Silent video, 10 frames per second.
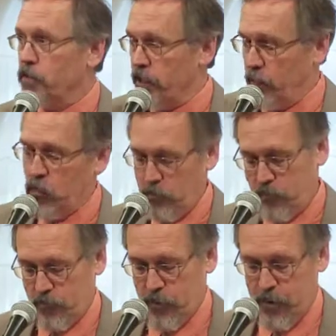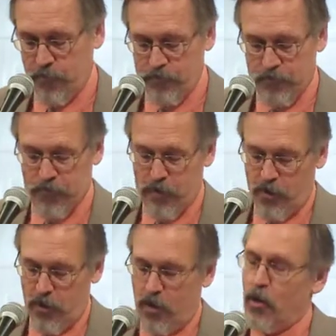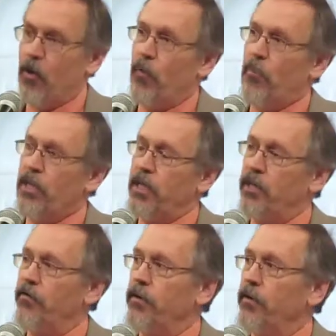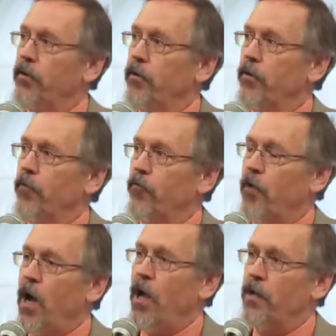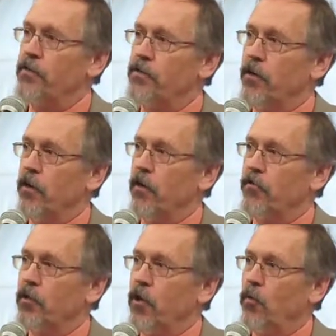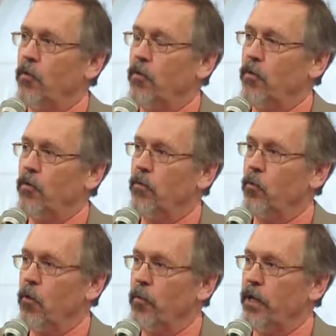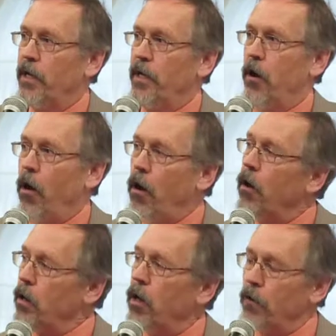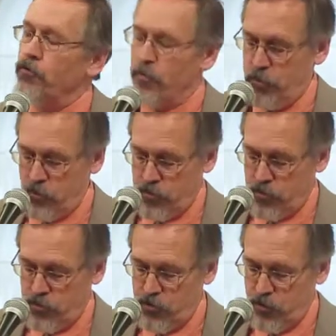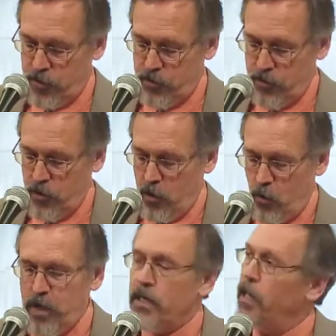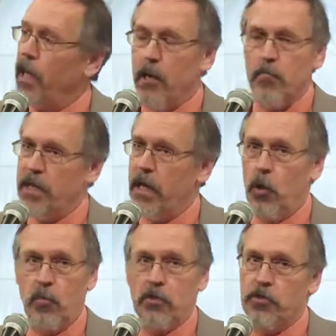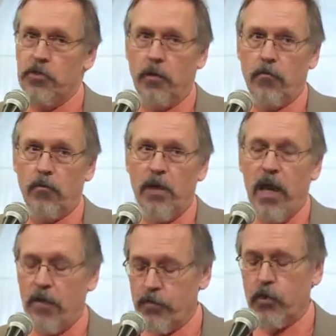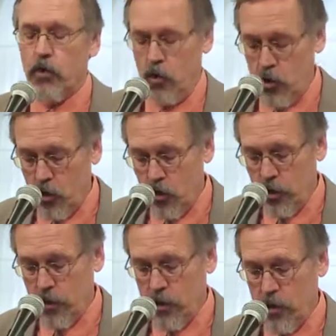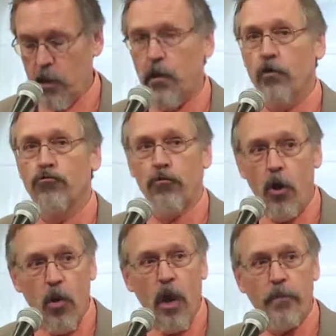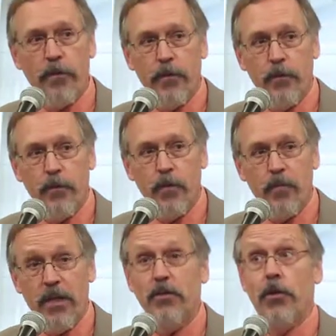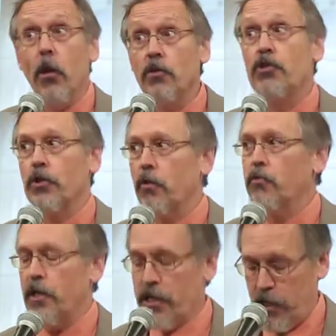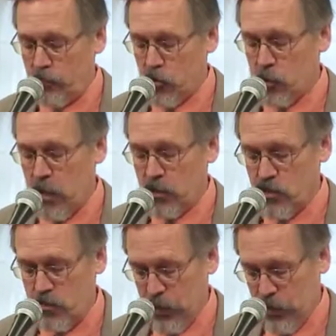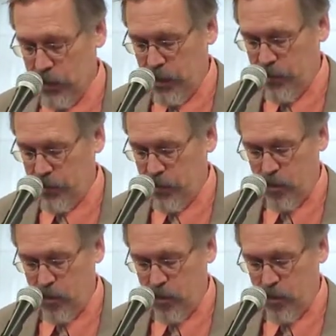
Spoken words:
for example. Right? But given the rise of global warming and our contribution to it, we can't be helpless children. We have to learn, grow up, be adult children, and take responsibility.